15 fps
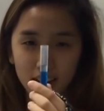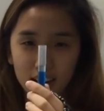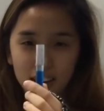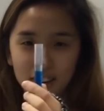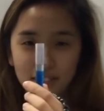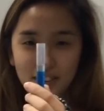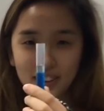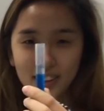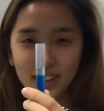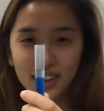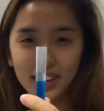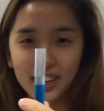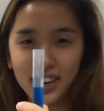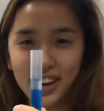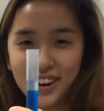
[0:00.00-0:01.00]
And if you look
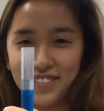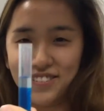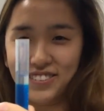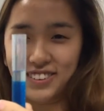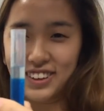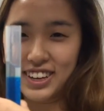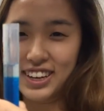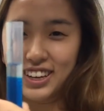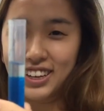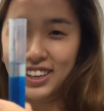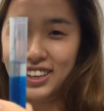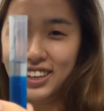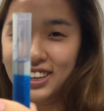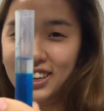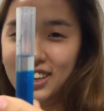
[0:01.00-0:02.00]
carefully,
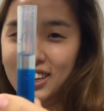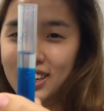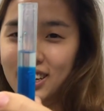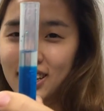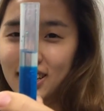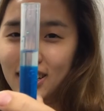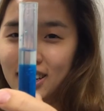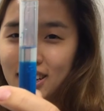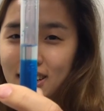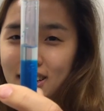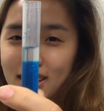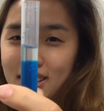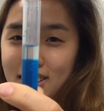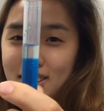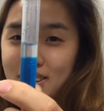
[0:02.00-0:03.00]

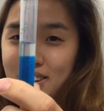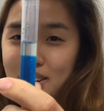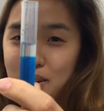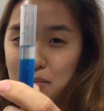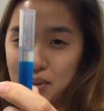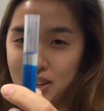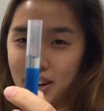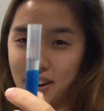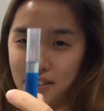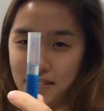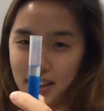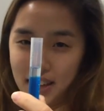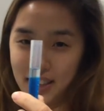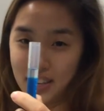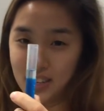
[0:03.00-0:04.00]
you can observe
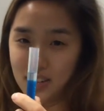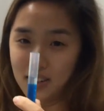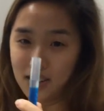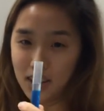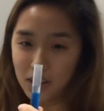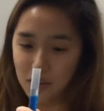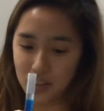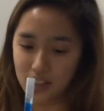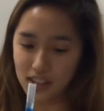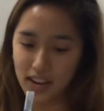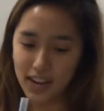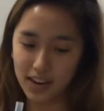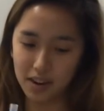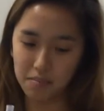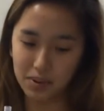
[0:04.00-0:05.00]
that the two liquids
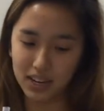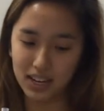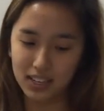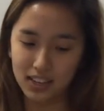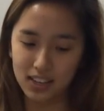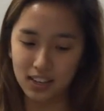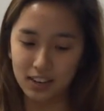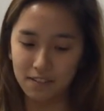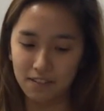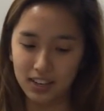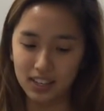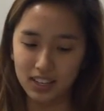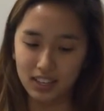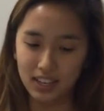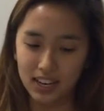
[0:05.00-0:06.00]
layer because of the
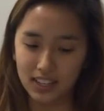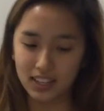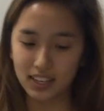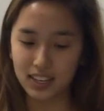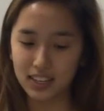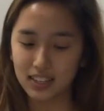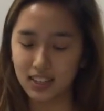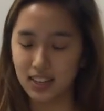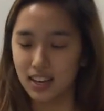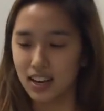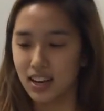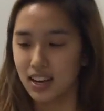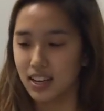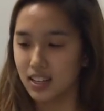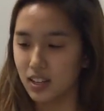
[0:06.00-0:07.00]
difference in densities.
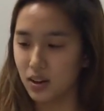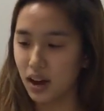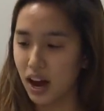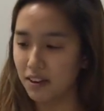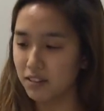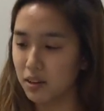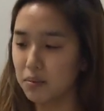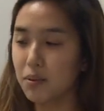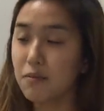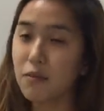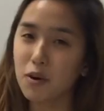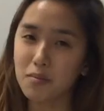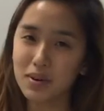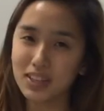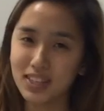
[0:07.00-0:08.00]
So after
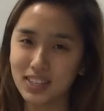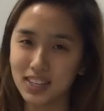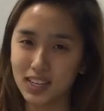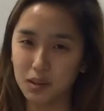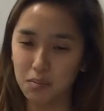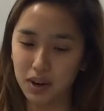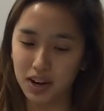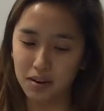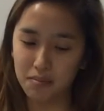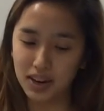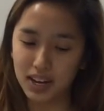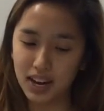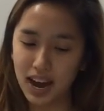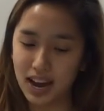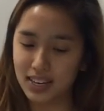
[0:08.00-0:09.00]
performing this
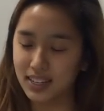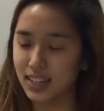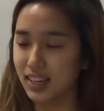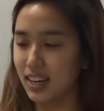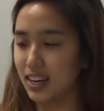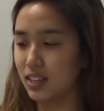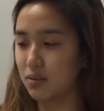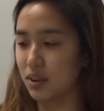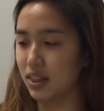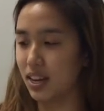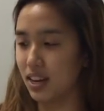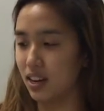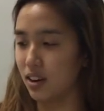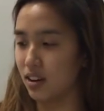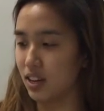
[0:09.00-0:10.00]
experiment, ask the kids what they
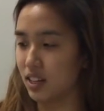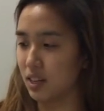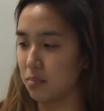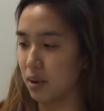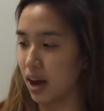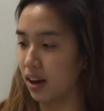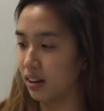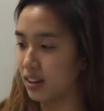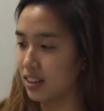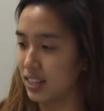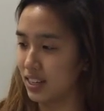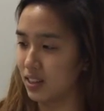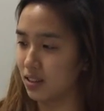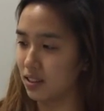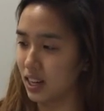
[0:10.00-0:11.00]
notice about the
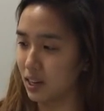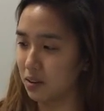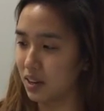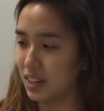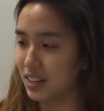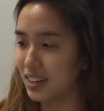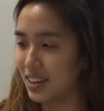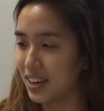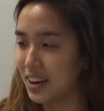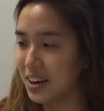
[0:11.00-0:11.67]
two liquids.